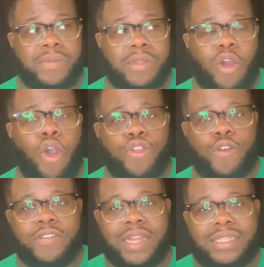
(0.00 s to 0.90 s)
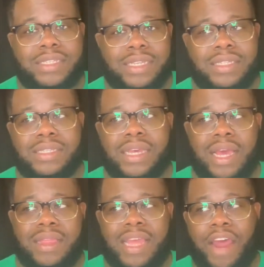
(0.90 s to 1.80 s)
those lessons
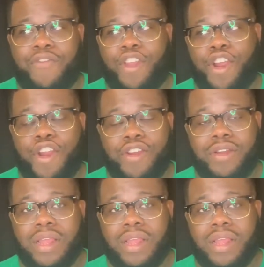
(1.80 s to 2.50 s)
that I've learned,